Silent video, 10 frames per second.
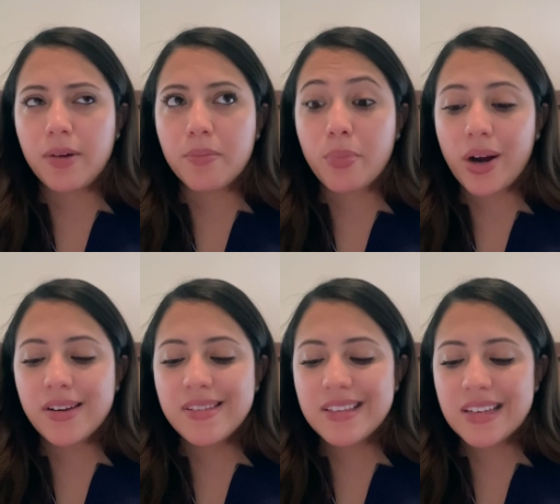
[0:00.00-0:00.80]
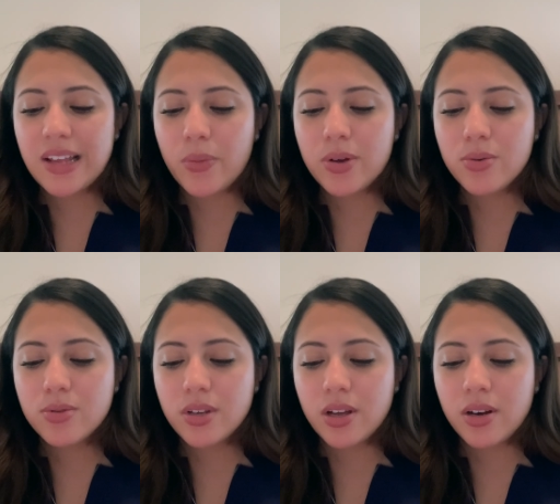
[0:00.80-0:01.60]
pregnancy, that we
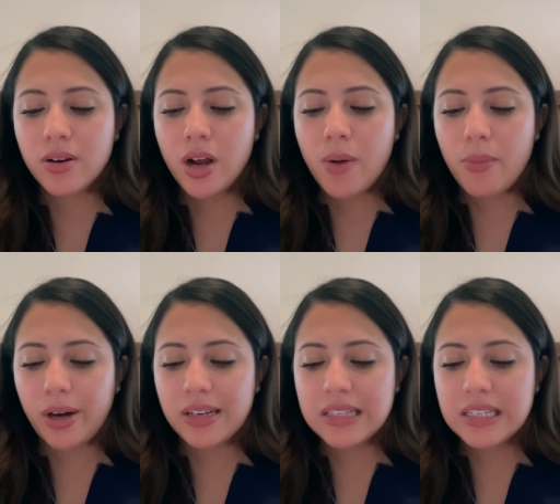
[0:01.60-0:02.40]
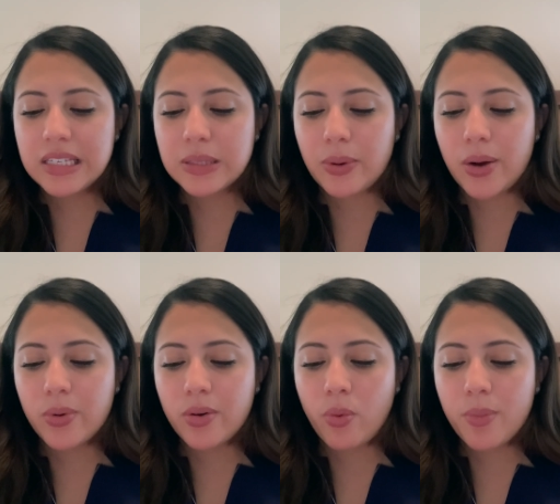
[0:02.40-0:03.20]
use in pregnancies, right,
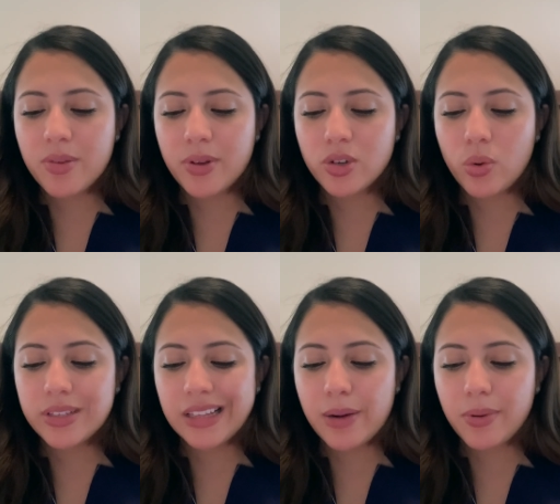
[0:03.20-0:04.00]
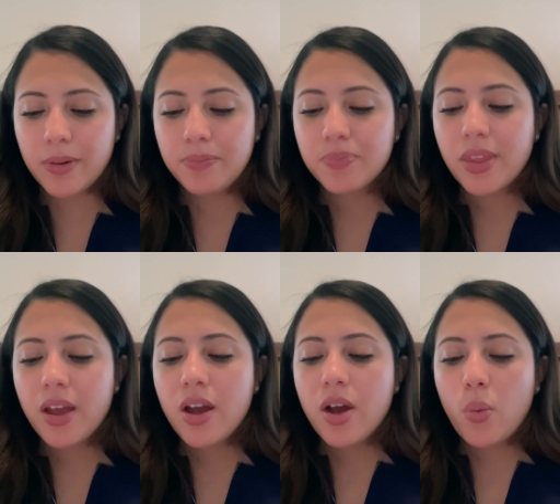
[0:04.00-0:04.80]
when a woman's about to go into labor.
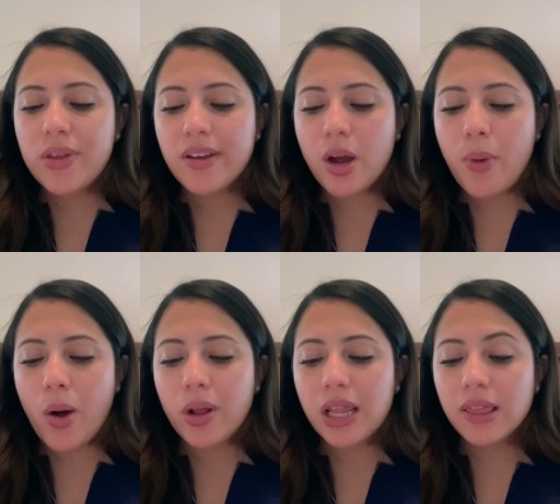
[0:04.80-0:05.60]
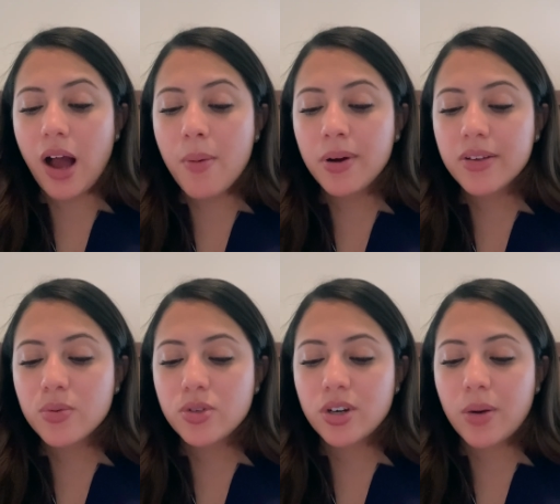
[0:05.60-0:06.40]
We think about LABAs,
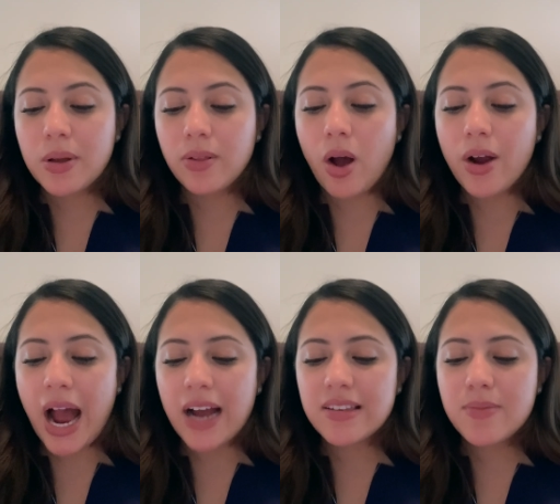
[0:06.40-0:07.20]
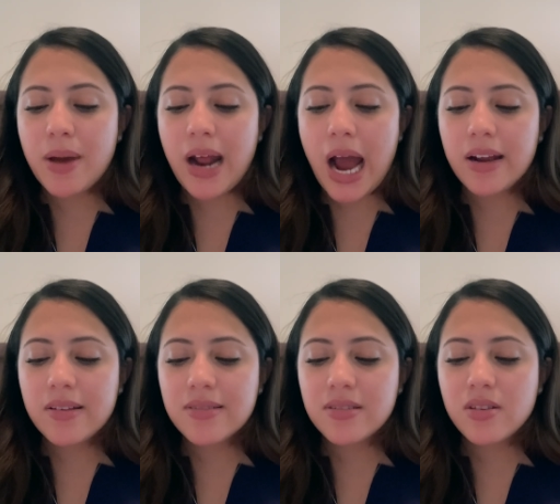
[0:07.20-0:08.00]
which are going to be long-acting beta
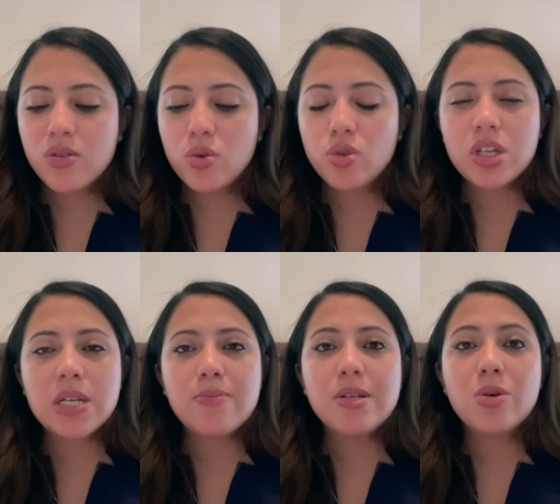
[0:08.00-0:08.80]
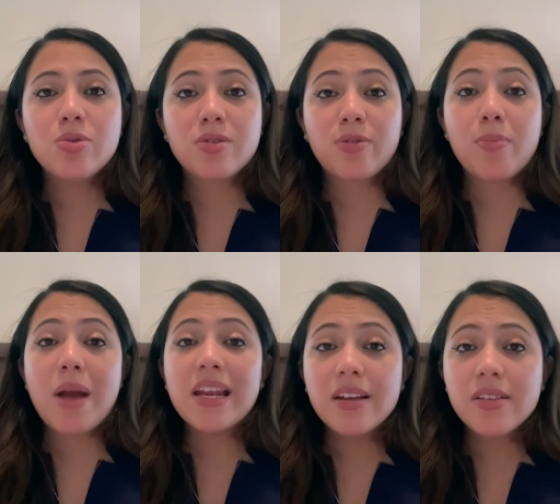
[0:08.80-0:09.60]
agonists. This is usually used for
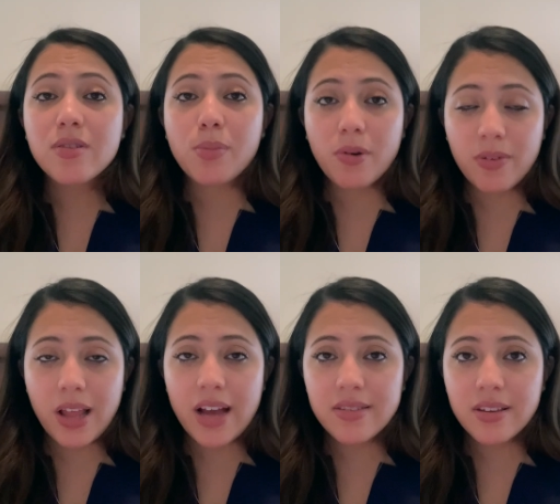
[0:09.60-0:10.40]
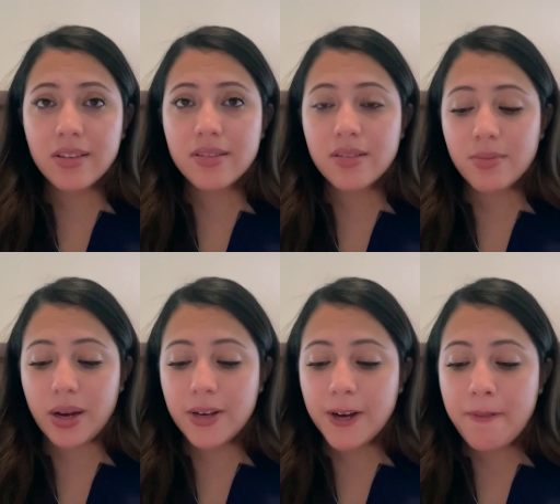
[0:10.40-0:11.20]
maintenance or prophylaxis,
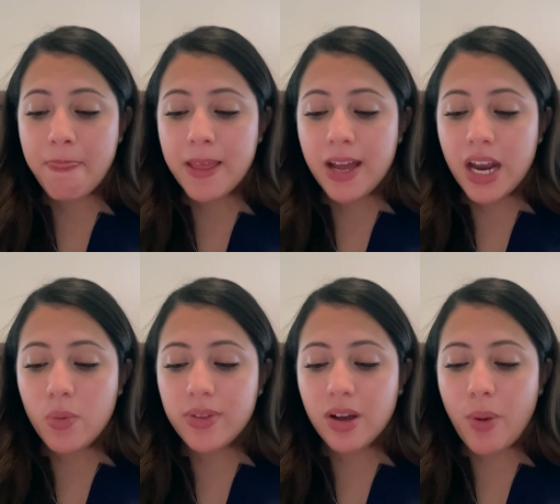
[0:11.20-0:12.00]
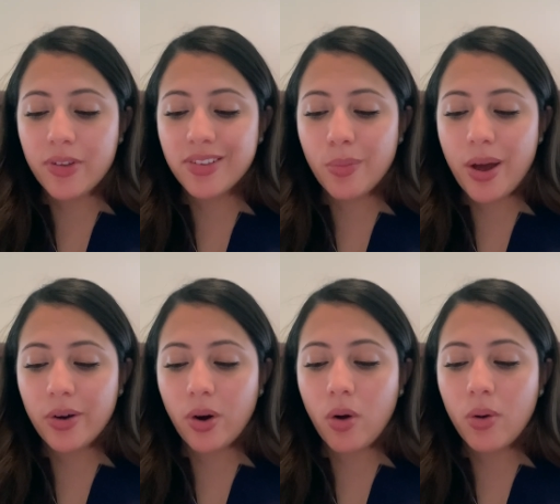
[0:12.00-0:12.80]
right? And we think about
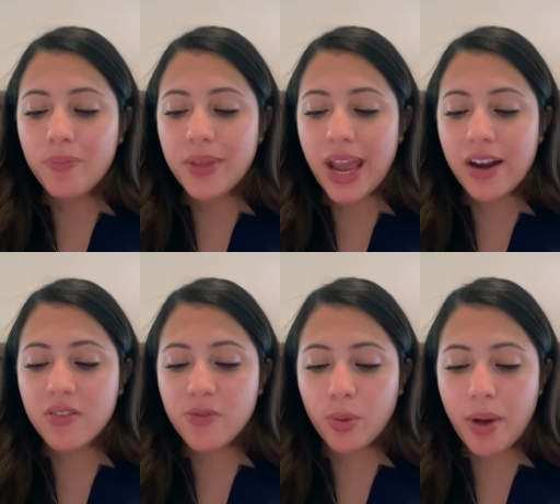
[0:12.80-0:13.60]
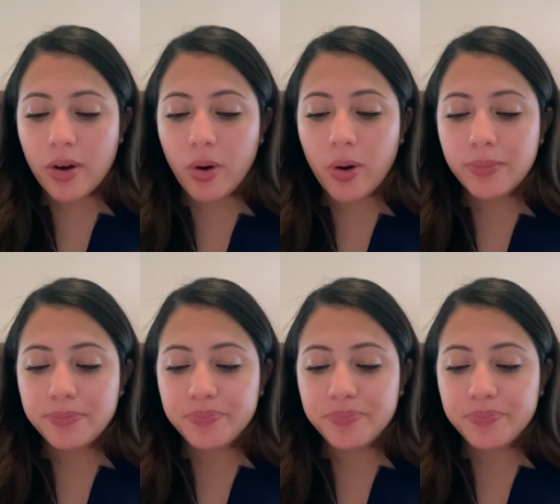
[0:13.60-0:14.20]
salmeterol and formoterol.